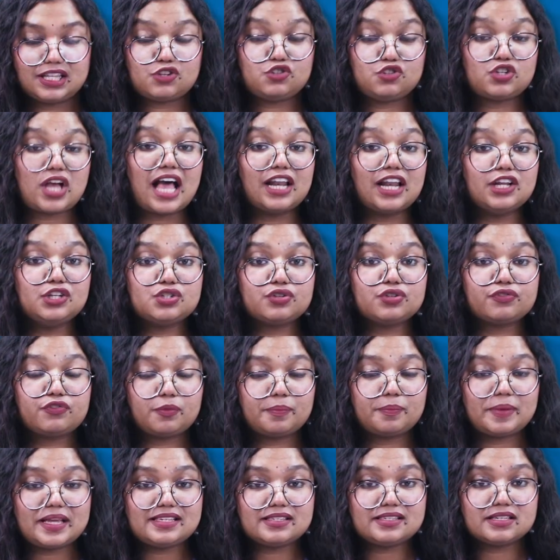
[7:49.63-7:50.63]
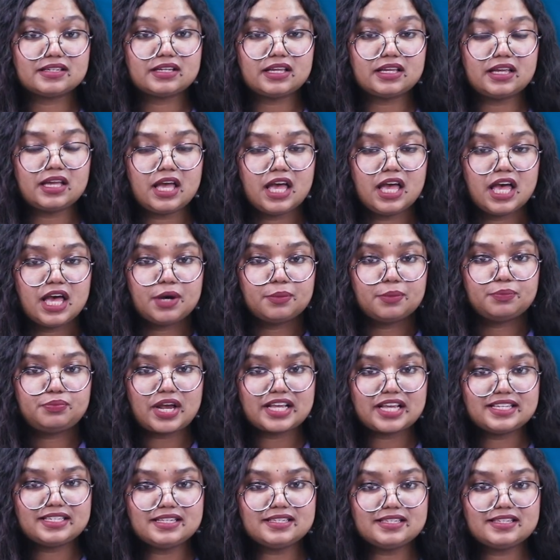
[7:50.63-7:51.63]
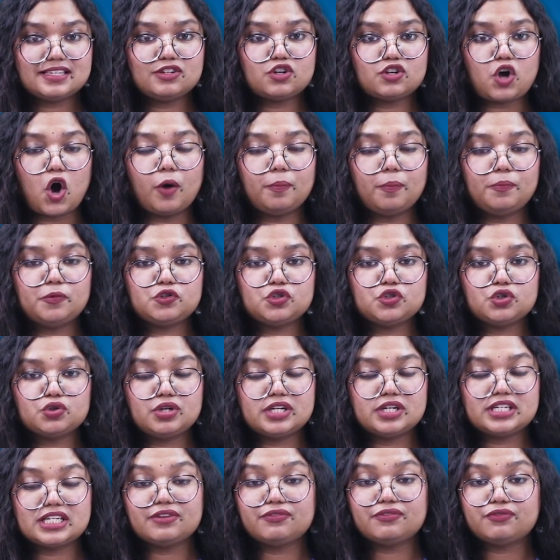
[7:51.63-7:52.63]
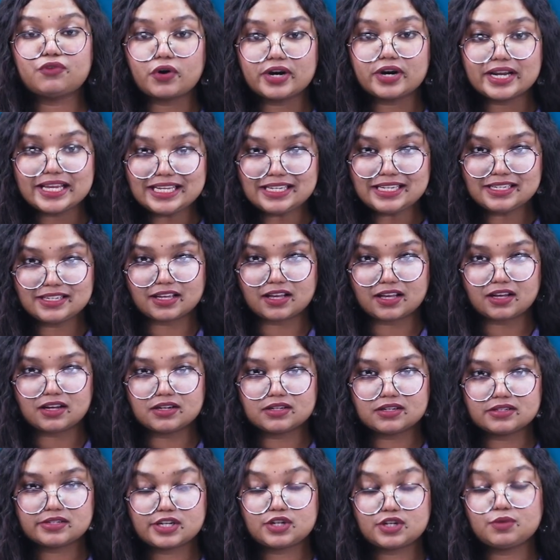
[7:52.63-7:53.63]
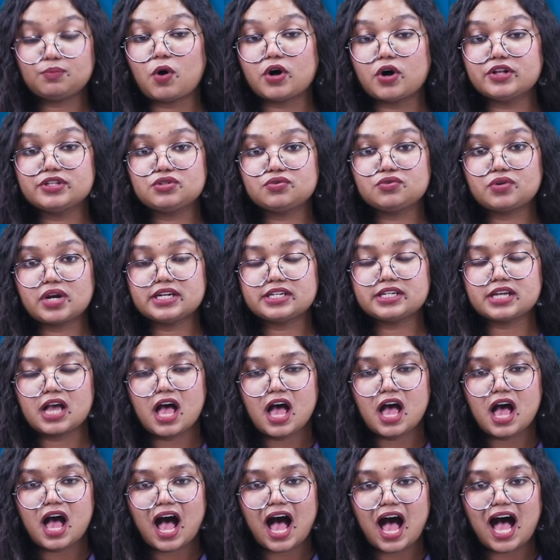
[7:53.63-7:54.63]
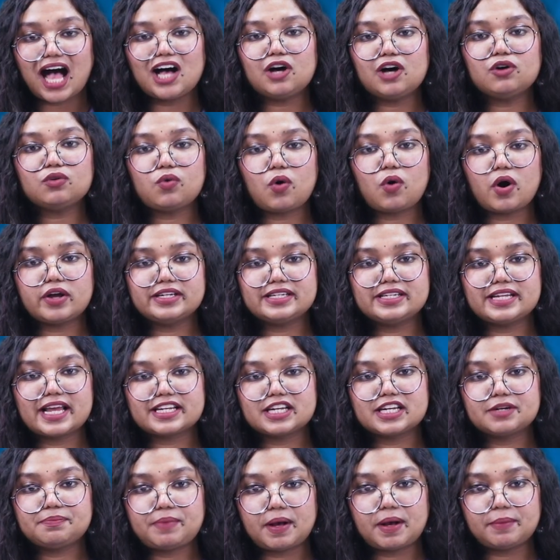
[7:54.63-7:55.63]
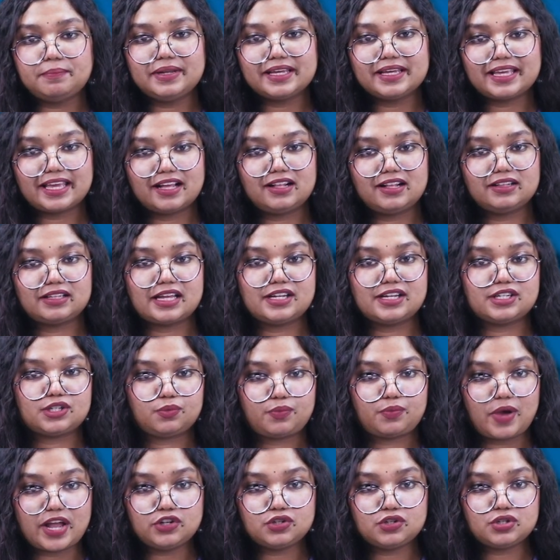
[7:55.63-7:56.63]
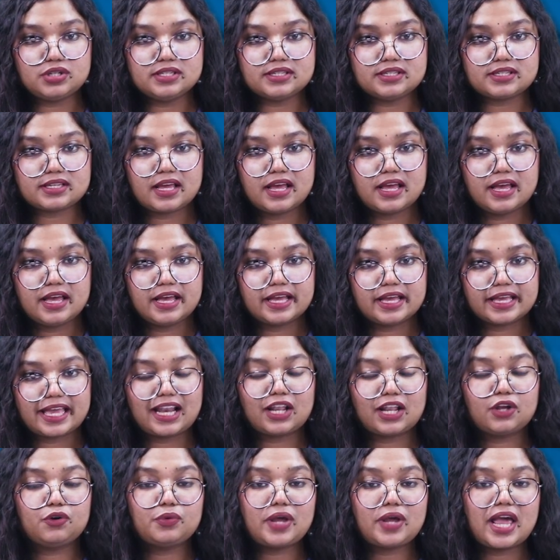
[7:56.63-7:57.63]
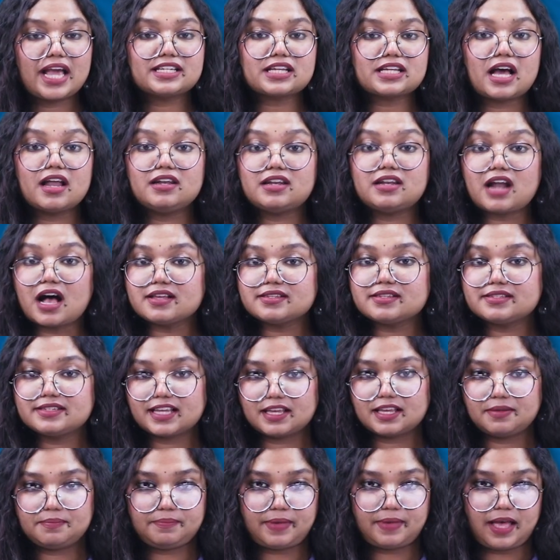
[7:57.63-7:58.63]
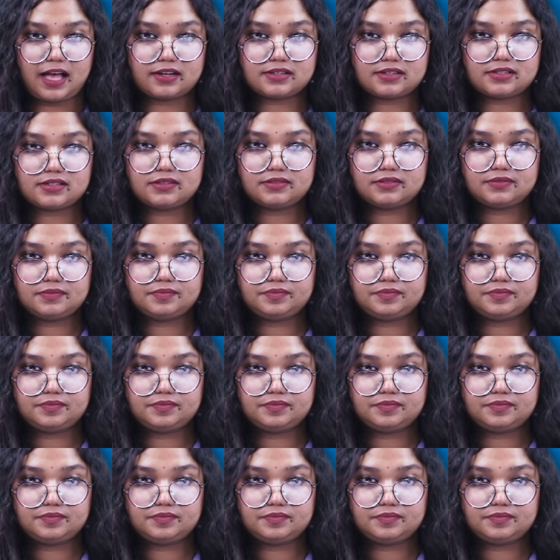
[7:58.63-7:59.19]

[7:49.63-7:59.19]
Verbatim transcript: The challenge of obesity presents an opportunity for India to demonstrate how coordinated public health interventions can create a lasting impact.